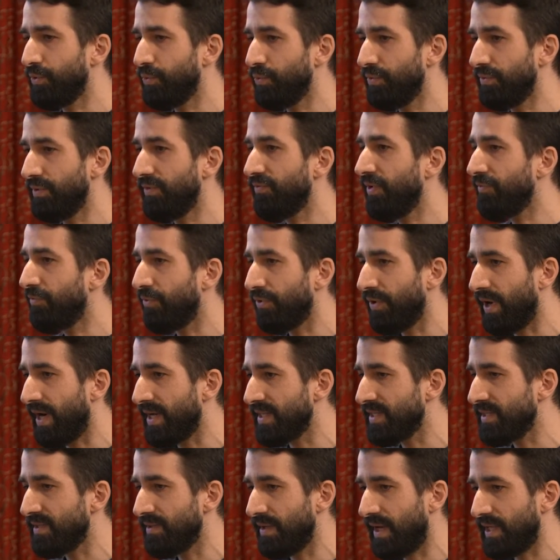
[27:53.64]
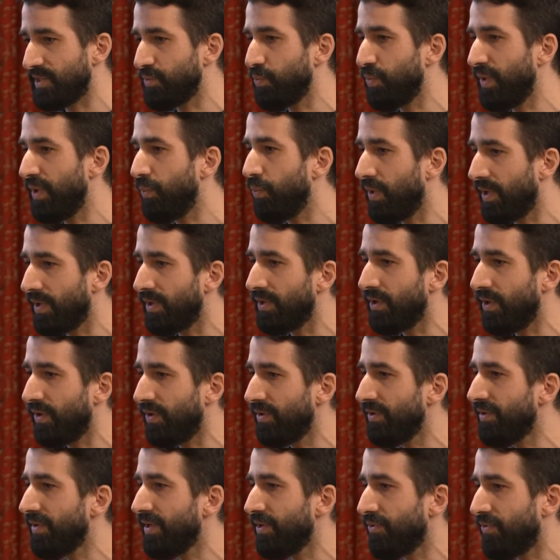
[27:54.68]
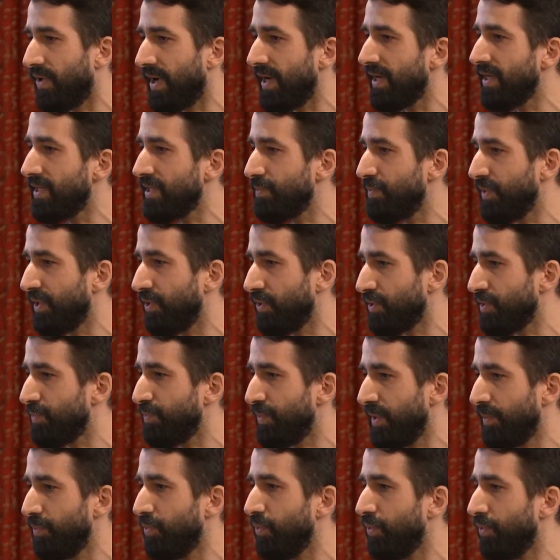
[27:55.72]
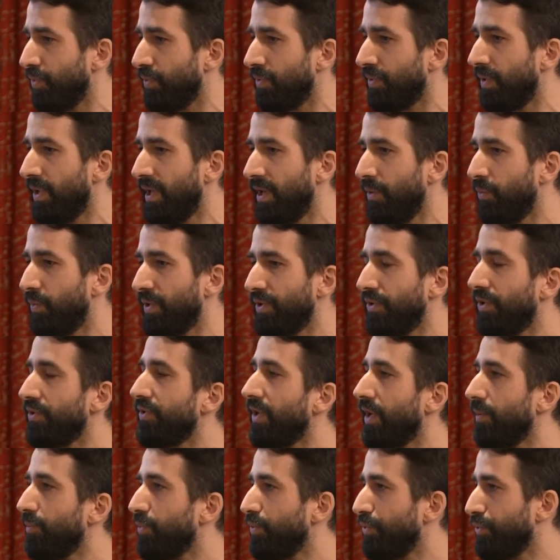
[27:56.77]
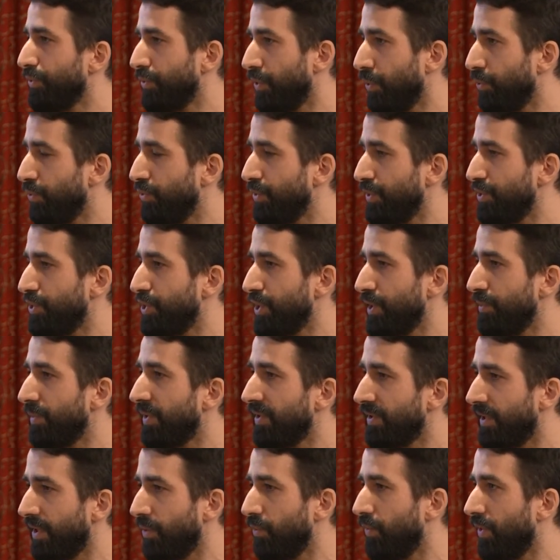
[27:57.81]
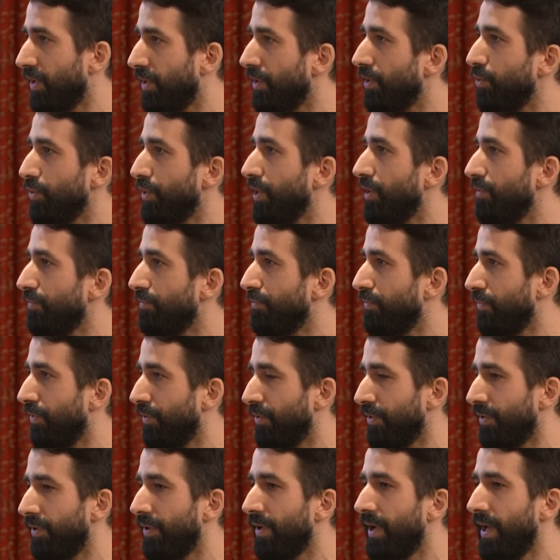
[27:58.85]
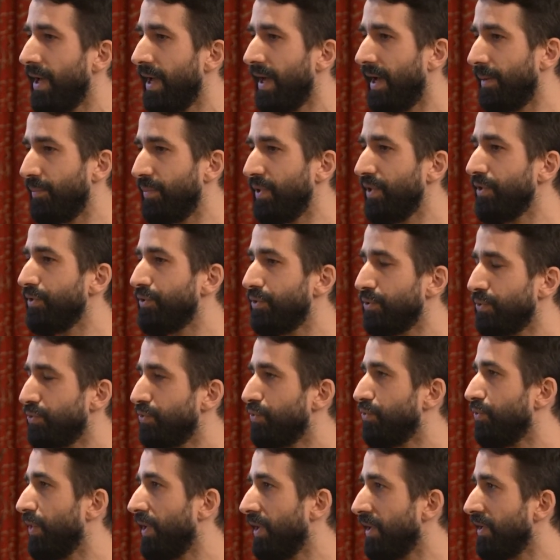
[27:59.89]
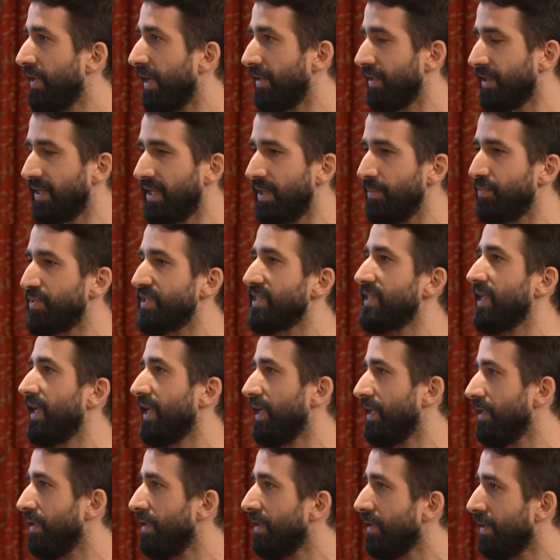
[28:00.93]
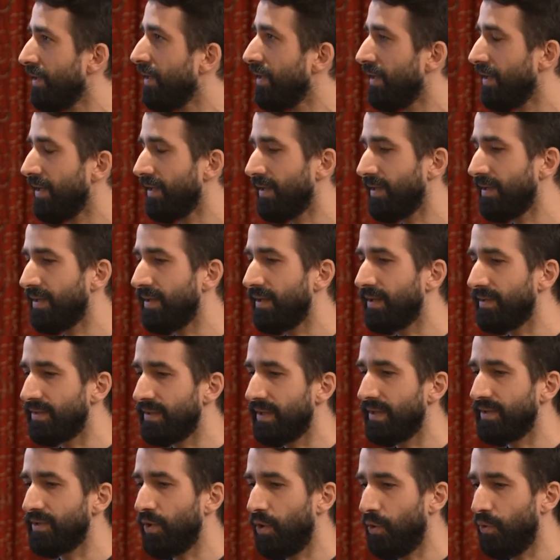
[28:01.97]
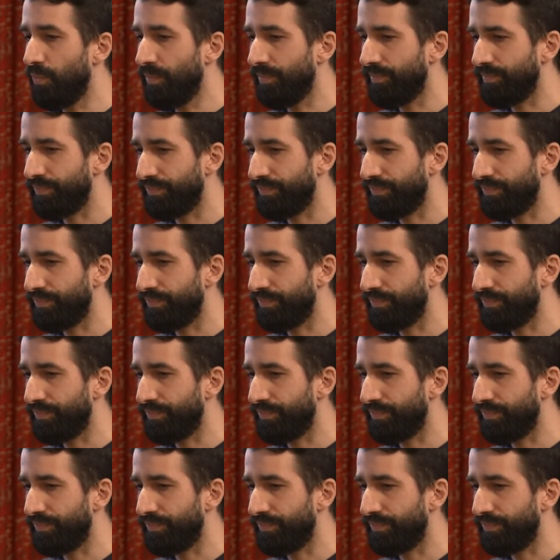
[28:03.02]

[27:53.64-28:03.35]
even for us, as we were on the rise, because people were not able to go to the gym and they were looking for ability to train and keep sane at home.